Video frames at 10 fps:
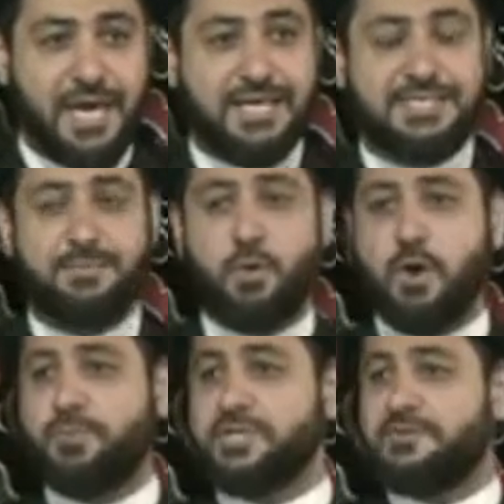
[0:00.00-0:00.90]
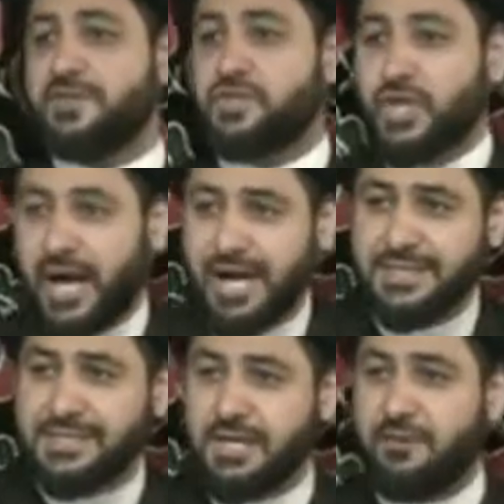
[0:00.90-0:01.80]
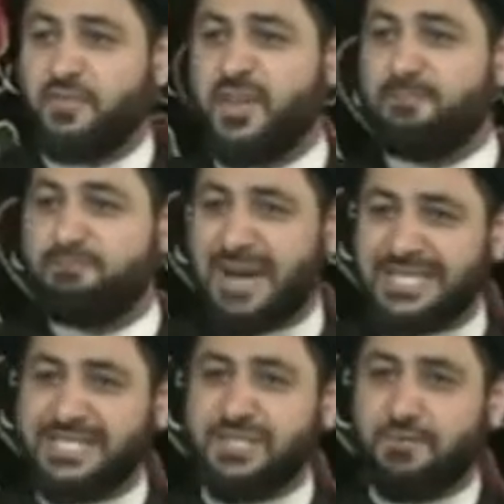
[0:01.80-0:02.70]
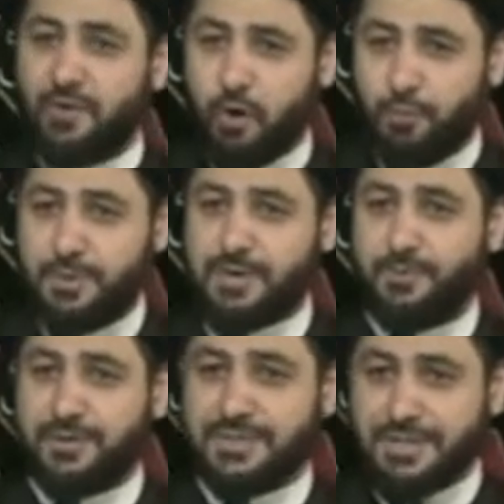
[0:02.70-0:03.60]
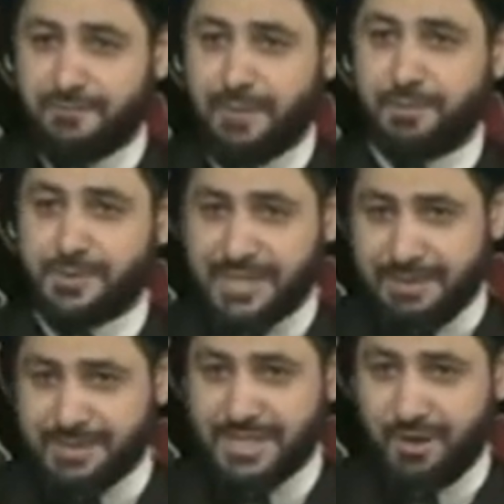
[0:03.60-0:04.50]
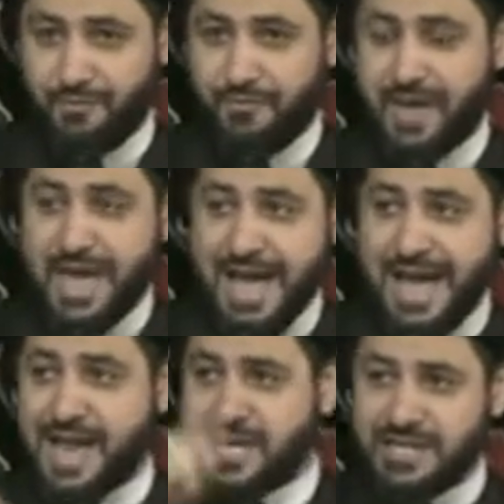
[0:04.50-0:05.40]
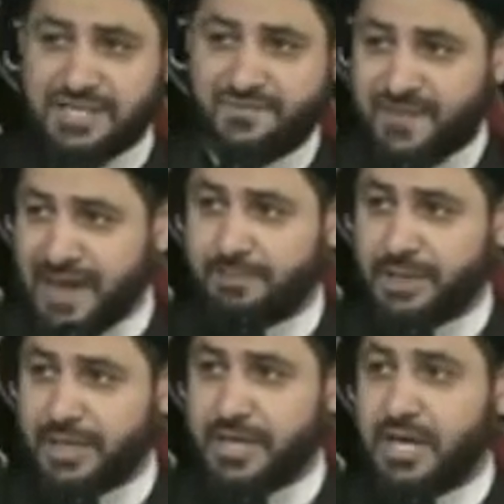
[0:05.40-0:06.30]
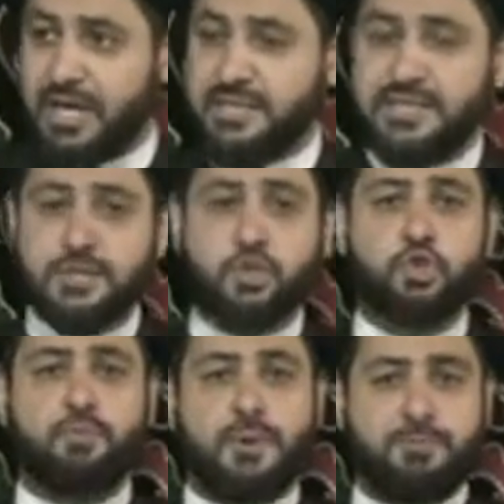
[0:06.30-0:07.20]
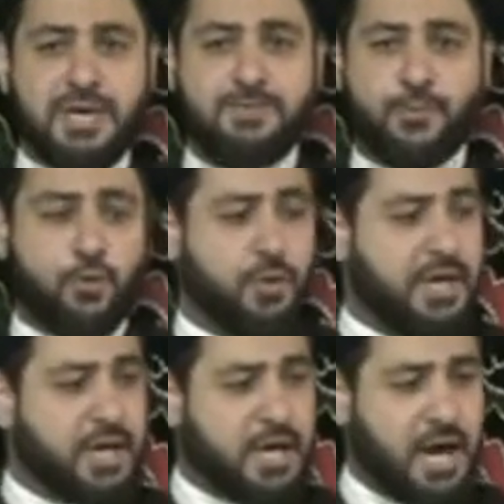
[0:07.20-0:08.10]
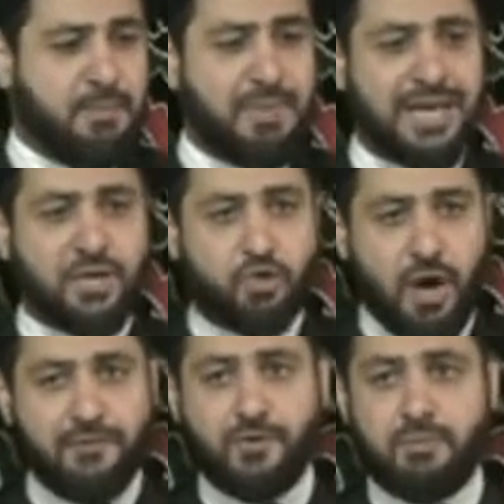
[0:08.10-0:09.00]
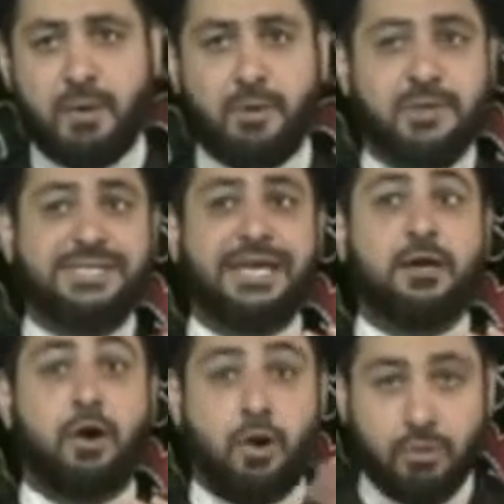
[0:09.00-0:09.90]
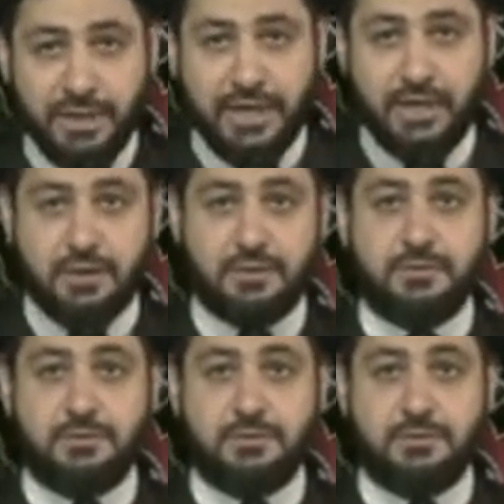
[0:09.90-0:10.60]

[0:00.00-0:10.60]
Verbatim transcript: Is the purpose of the shahadat of the best of all people at the top of Imam Hussein himself and his family is that group of people come and cry for Imam Hussein only